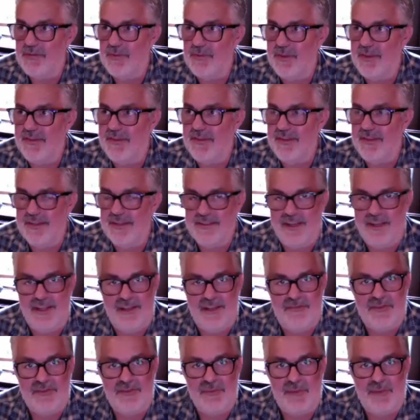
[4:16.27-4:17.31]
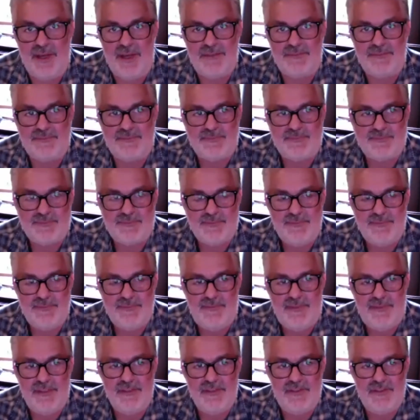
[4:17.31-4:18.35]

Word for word: One of the things I loved about the